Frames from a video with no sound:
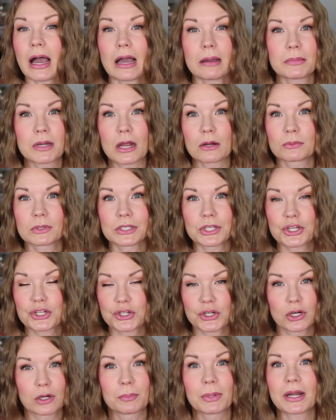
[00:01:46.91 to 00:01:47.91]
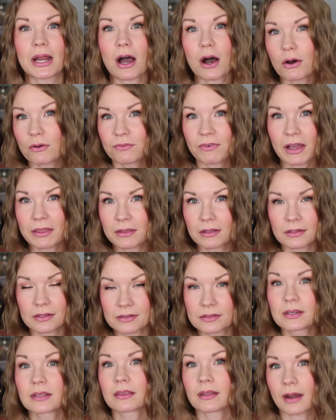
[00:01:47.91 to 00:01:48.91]
I'm not really sure, but I'll find the
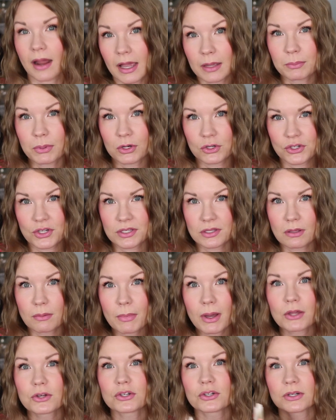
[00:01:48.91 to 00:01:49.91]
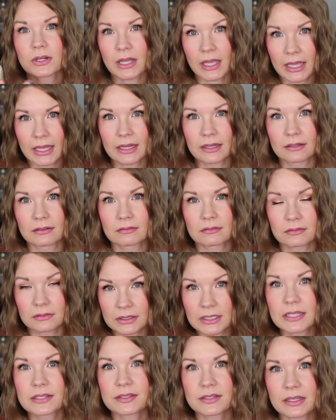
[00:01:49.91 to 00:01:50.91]
listing that I purchased them under and
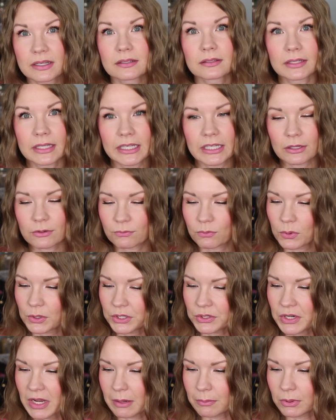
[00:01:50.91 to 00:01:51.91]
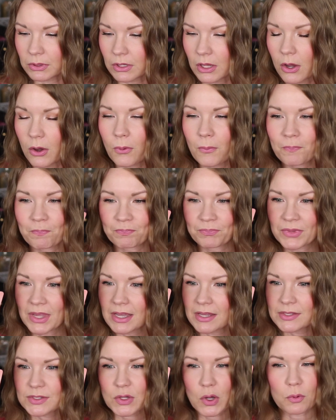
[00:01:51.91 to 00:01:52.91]
list it and link it for you down below.
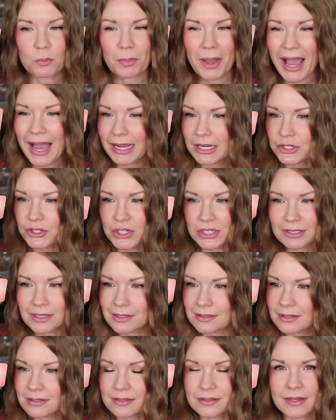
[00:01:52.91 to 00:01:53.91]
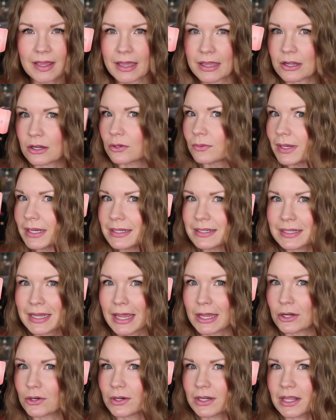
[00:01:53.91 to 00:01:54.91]
So packaging doesn't say
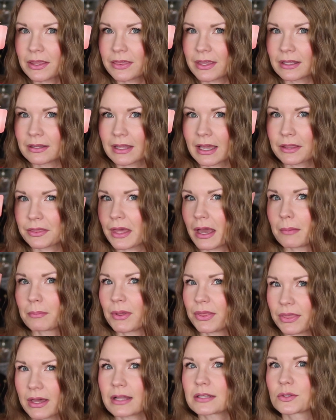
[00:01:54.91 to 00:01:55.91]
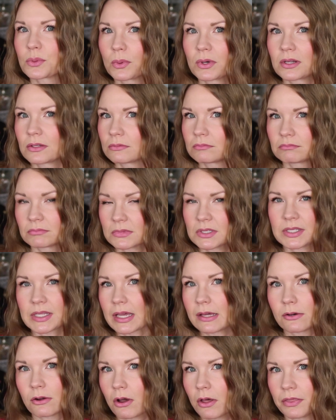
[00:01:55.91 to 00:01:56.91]
Erinde or anything like that, but that's what it
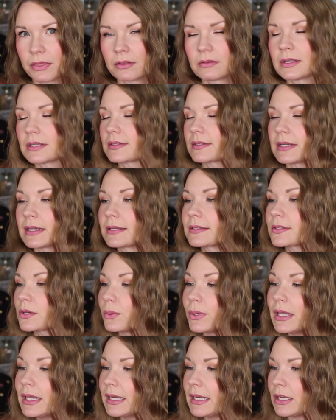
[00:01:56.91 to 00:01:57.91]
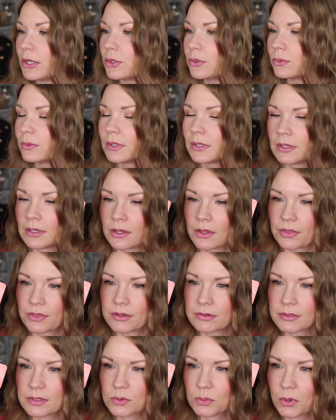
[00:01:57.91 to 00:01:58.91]
said on the listing. So anywho,
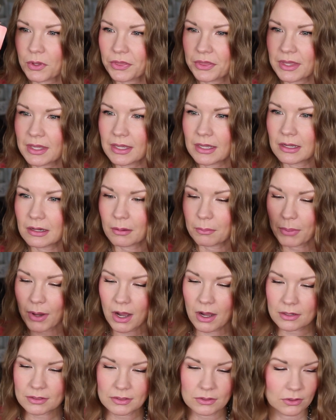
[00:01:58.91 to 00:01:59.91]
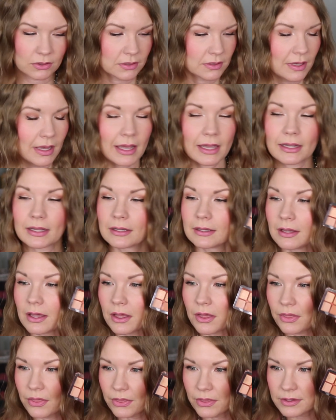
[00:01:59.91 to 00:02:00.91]
this is what the box looks like.
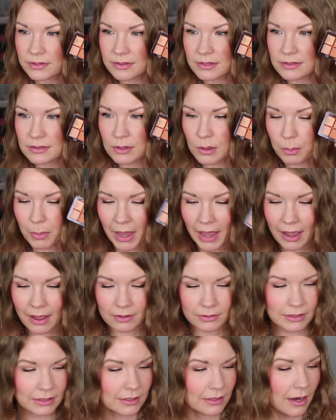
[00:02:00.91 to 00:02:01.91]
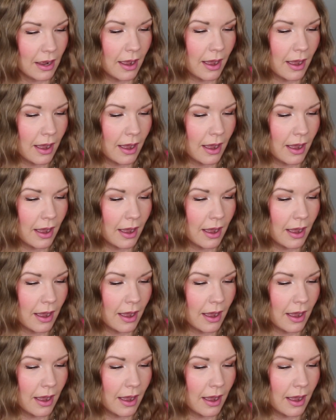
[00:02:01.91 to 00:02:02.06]
This is the palette.